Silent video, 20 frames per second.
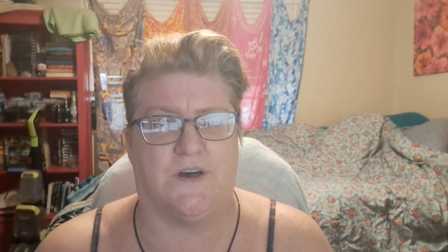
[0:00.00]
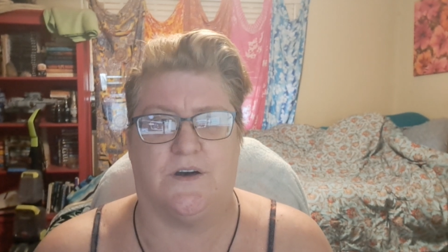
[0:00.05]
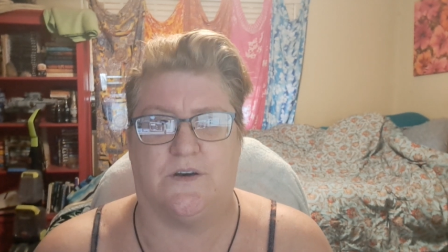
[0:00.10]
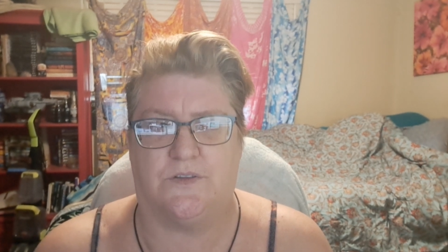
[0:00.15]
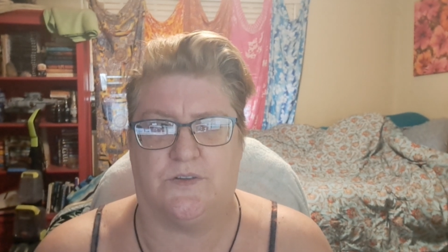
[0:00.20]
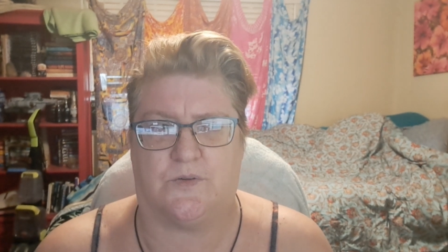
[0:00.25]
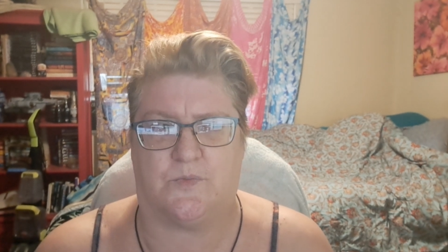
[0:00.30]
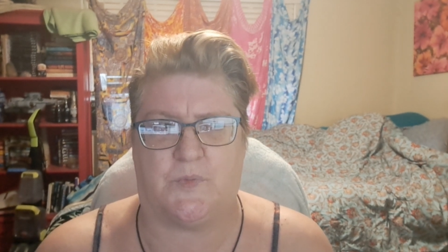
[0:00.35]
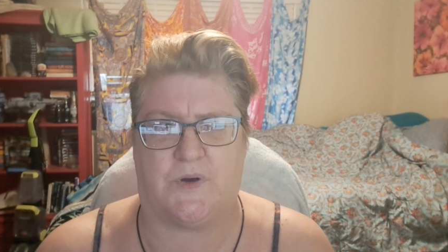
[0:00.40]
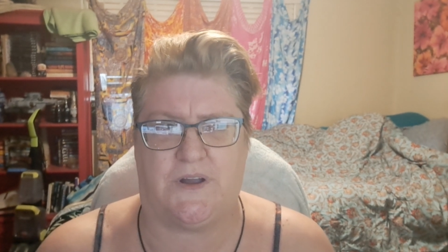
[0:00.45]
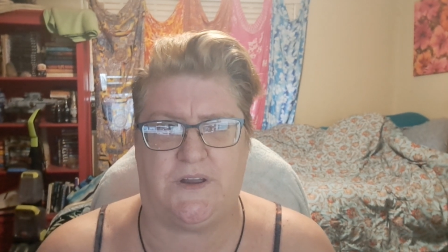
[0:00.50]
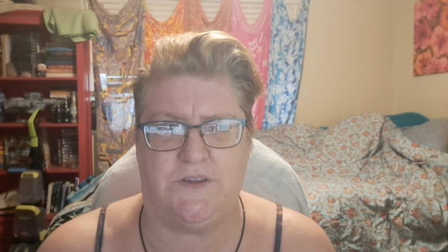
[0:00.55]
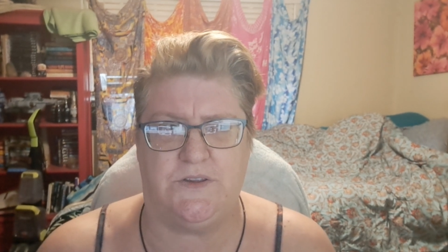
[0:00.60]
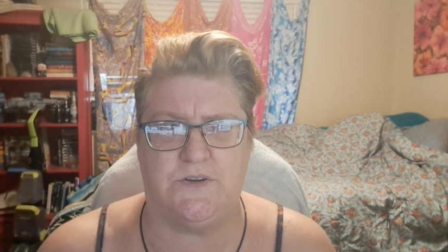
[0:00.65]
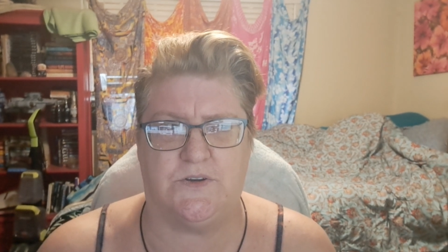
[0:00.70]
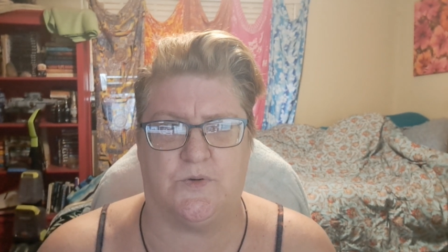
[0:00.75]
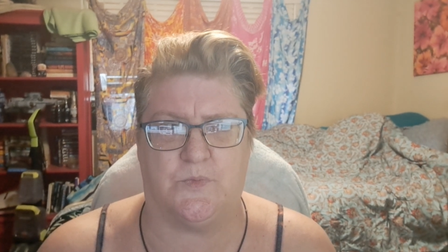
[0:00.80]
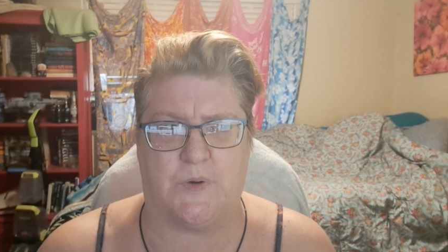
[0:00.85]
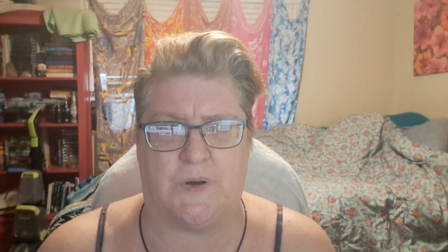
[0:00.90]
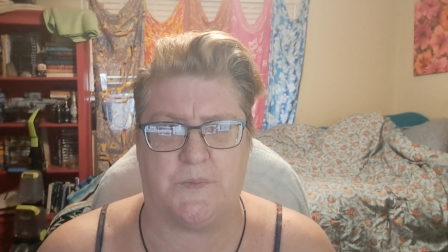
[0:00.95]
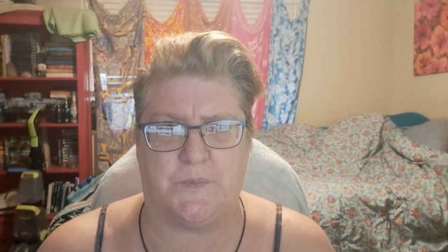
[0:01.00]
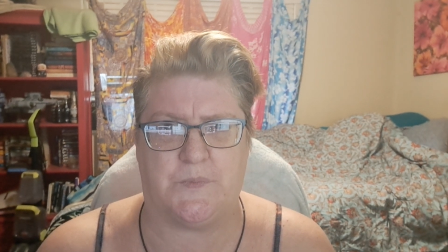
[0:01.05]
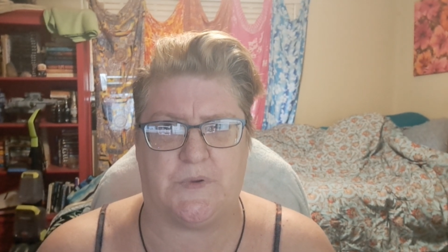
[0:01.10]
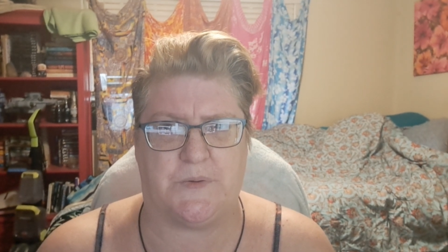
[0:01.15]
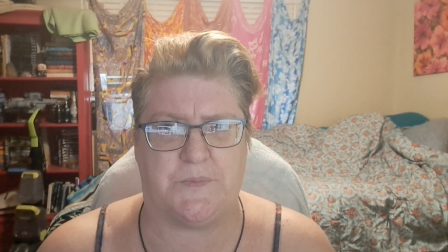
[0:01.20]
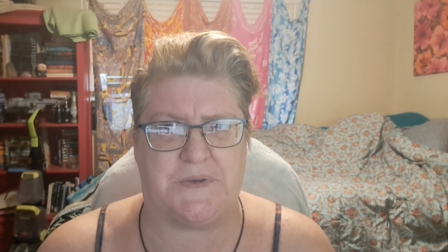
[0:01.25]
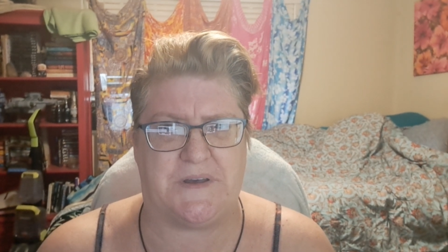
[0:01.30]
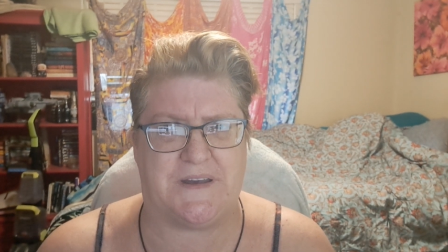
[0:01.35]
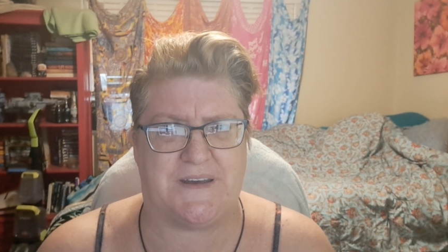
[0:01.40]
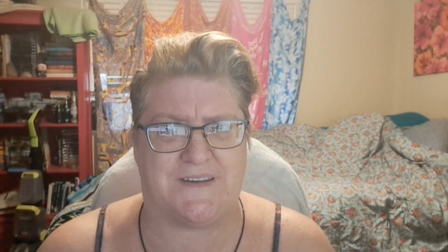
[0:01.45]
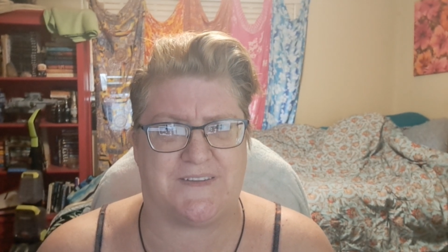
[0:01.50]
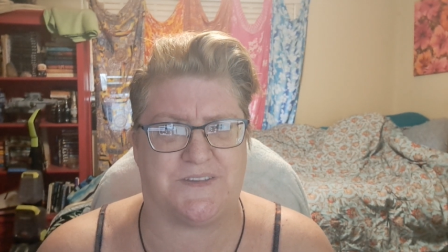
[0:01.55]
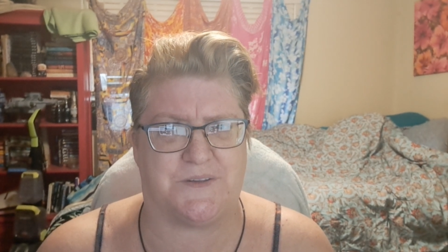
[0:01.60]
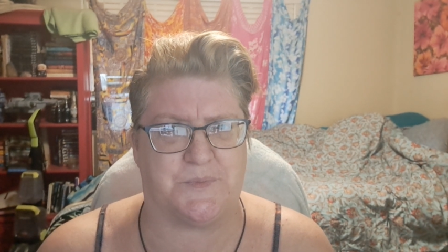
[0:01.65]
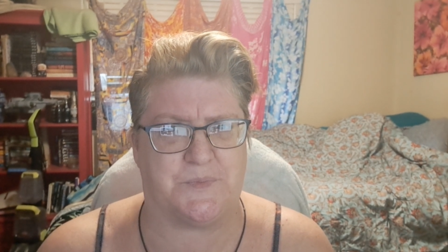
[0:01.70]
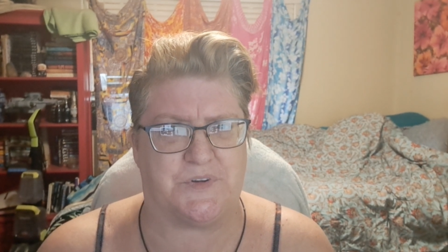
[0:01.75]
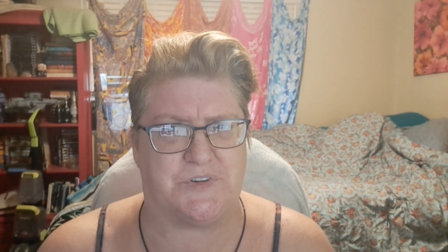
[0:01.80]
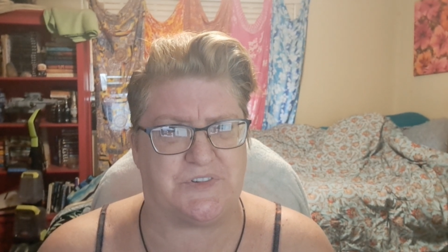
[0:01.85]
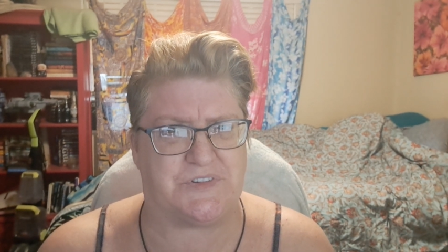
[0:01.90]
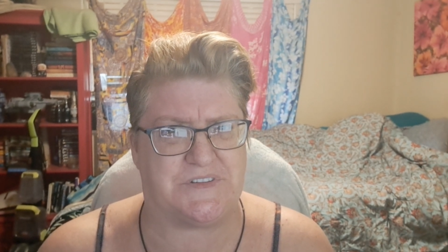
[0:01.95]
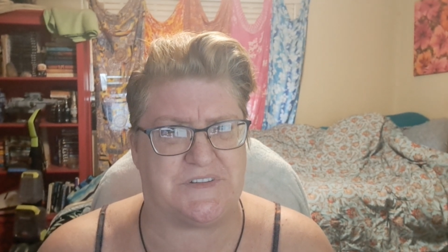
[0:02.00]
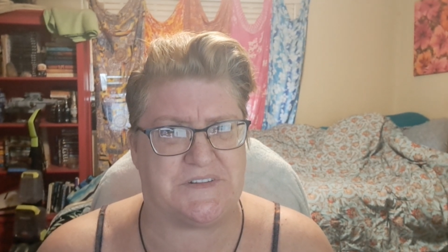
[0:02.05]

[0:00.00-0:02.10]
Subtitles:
Though, mind you, my mom had them, but she